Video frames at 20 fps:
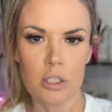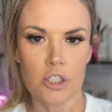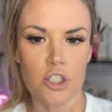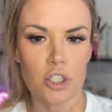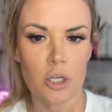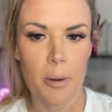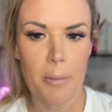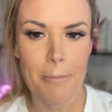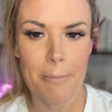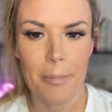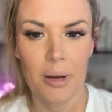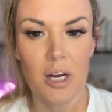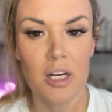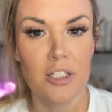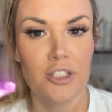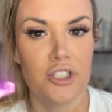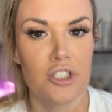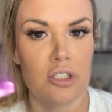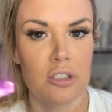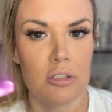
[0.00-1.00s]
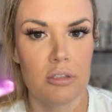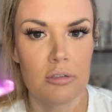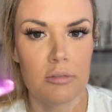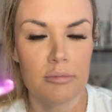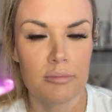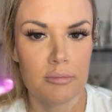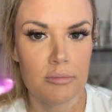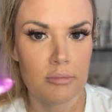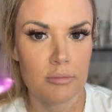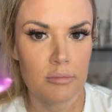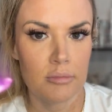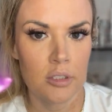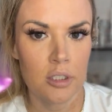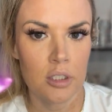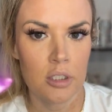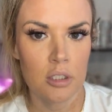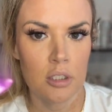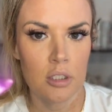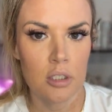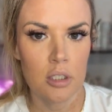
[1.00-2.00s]
It shouldn't budge.
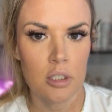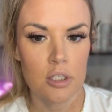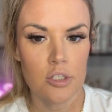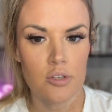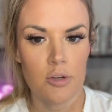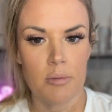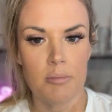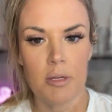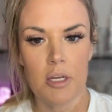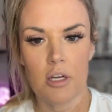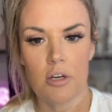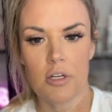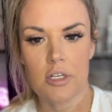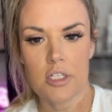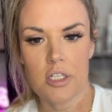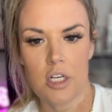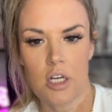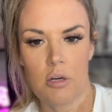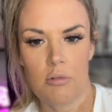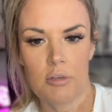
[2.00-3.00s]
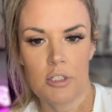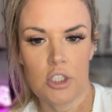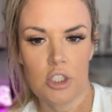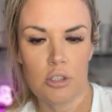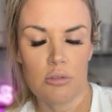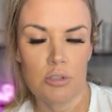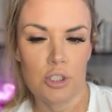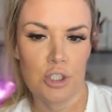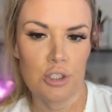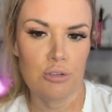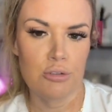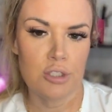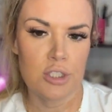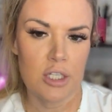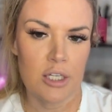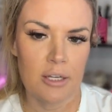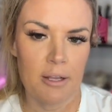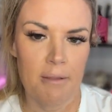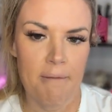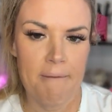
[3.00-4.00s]
So I'd be curious to know what you were
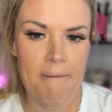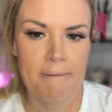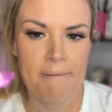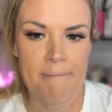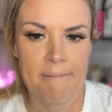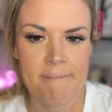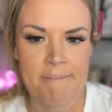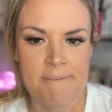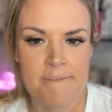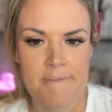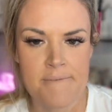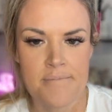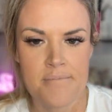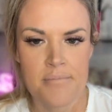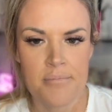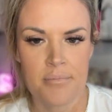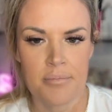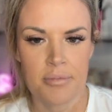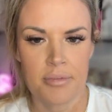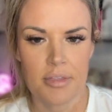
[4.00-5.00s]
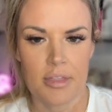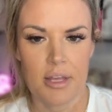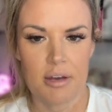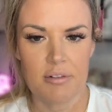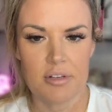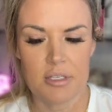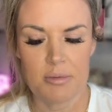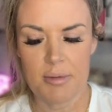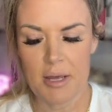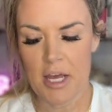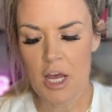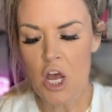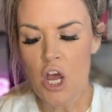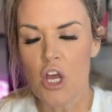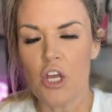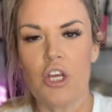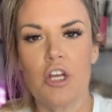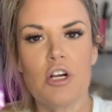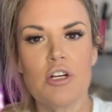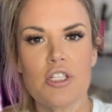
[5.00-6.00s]
using. That was me.
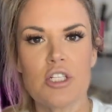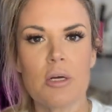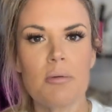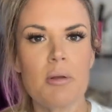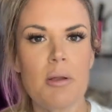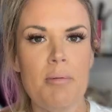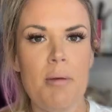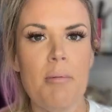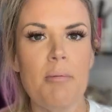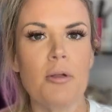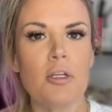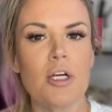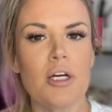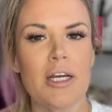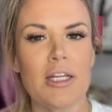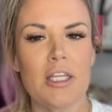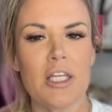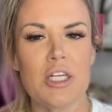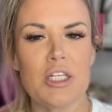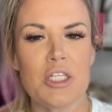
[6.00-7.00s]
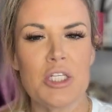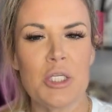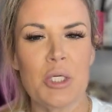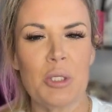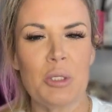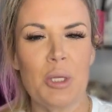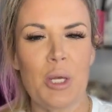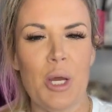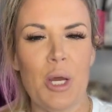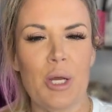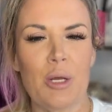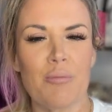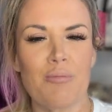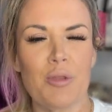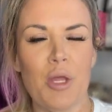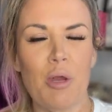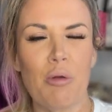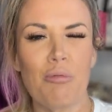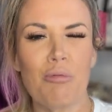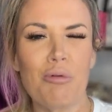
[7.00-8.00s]
You know, so many people look at this and they're like,
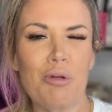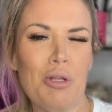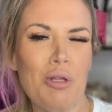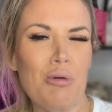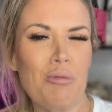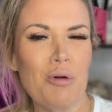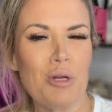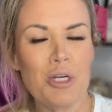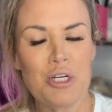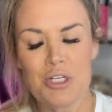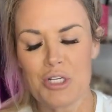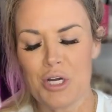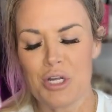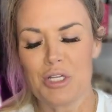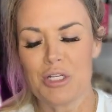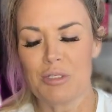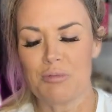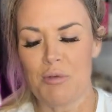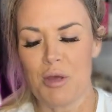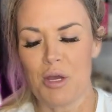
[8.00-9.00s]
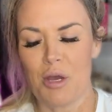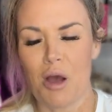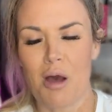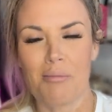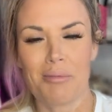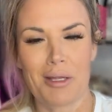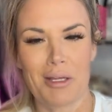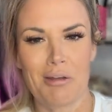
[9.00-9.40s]
I really want to try this makeup.